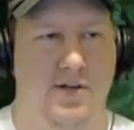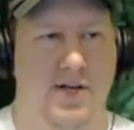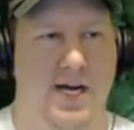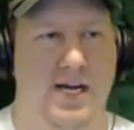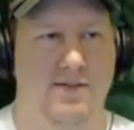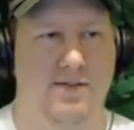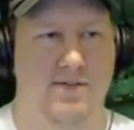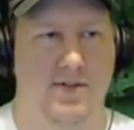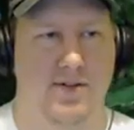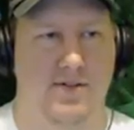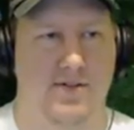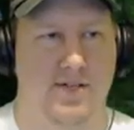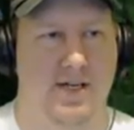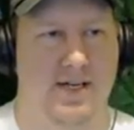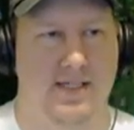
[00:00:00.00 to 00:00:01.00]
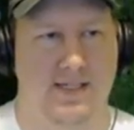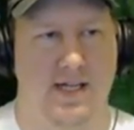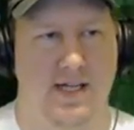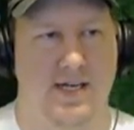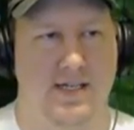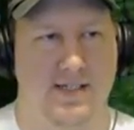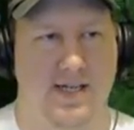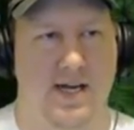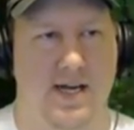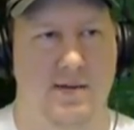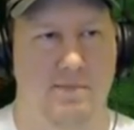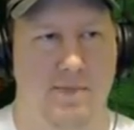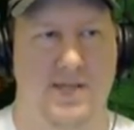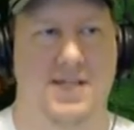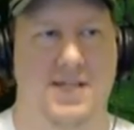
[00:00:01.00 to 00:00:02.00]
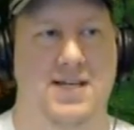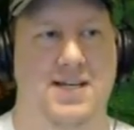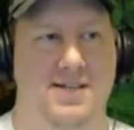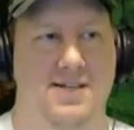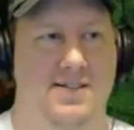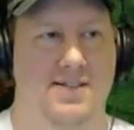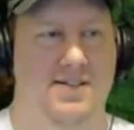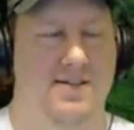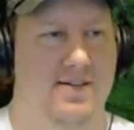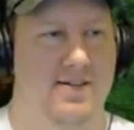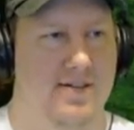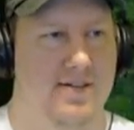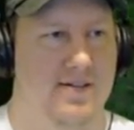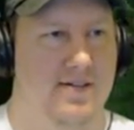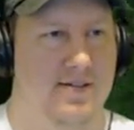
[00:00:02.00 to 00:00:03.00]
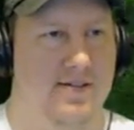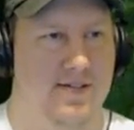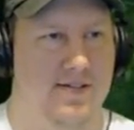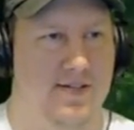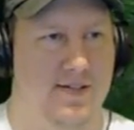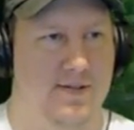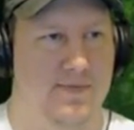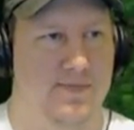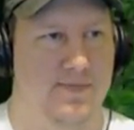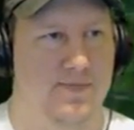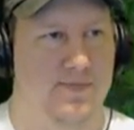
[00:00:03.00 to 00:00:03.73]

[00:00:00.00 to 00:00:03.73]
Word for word: not even using it as a line of sight, but it is. So